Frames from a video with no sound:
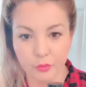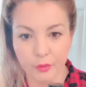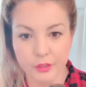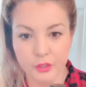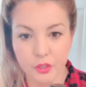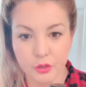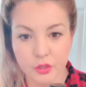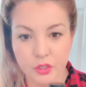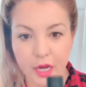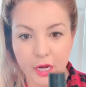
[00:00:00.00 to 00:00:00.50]
with
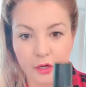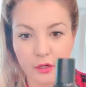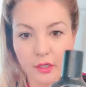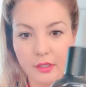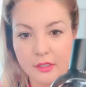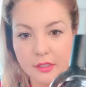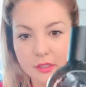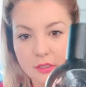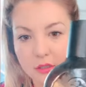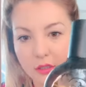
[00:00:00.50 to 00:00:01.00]

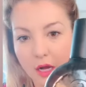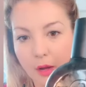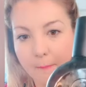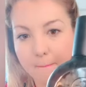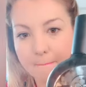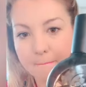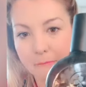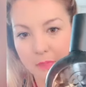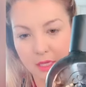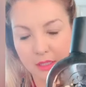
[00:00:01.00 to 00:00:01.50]
doTERRA's
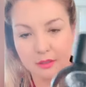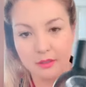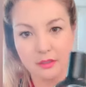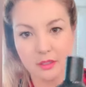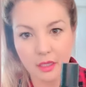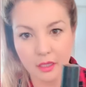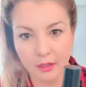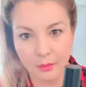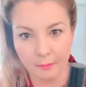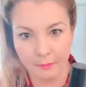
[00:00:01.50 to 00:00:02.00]

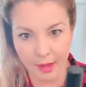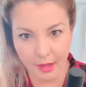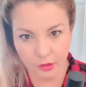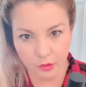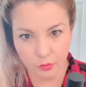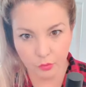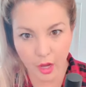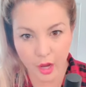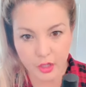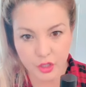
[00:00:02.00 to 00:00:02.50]
amazing
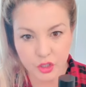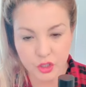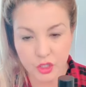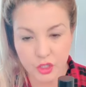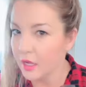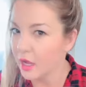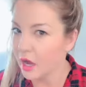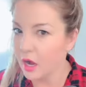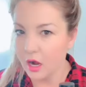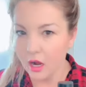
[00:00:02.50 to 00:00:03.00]
mouthwash.
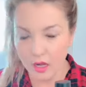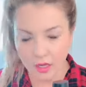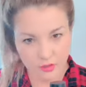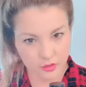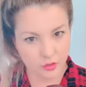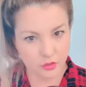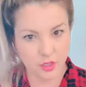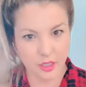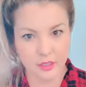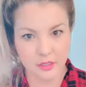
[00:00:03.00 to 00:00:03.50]

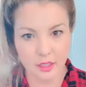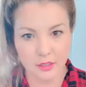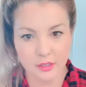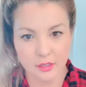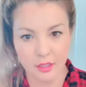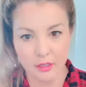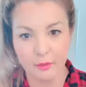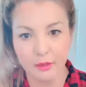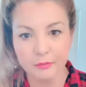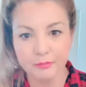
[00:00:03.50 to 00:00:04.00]
Also tastes like
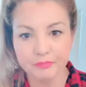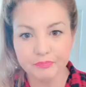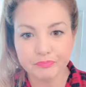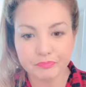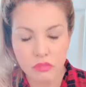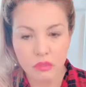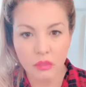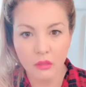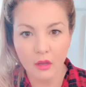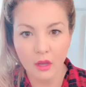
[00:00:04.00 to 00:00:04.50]
cinnamon.
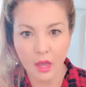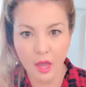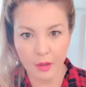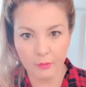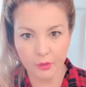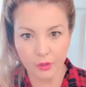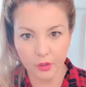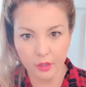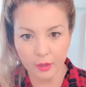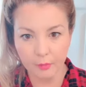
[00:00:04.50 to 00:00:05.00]
I'm
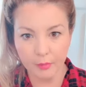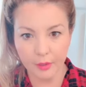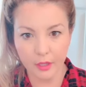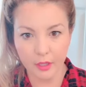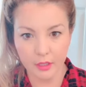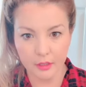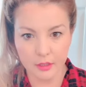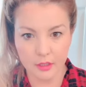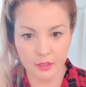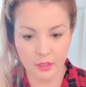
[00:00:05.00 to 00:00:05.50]
gonna
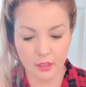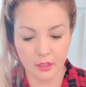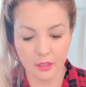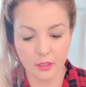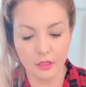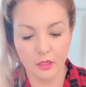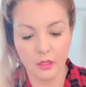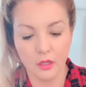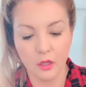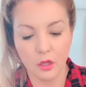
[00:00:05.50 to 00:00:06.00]
put
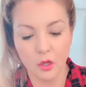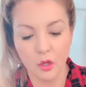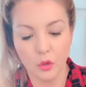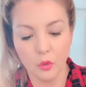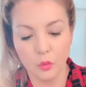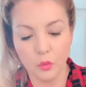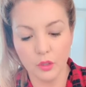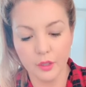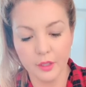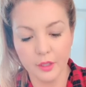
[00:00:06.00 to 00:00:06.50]

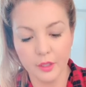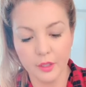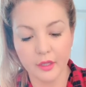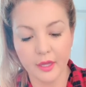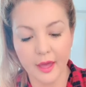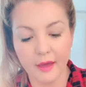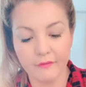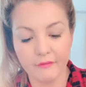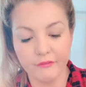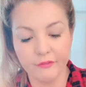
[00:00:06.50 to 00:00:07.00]
one little
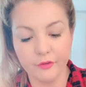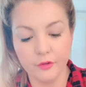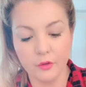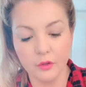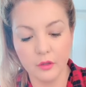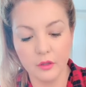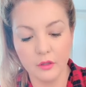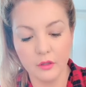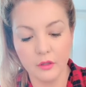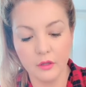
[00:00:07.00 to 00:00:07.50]

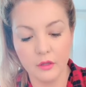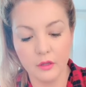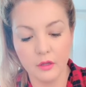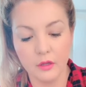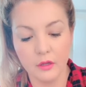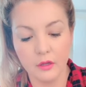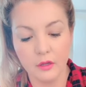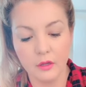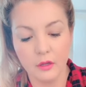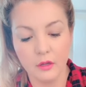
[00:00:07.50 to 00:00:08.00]
capful
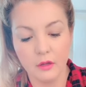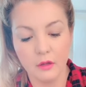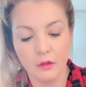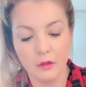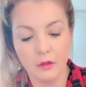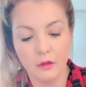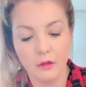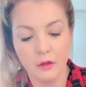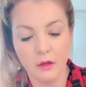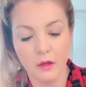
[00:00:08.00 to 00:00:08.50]

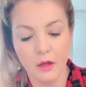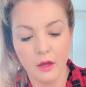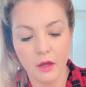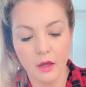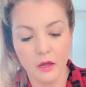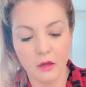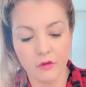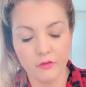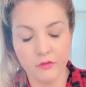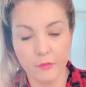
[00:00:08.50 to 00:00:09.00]

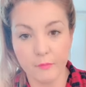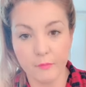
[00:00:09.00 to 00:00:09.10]
of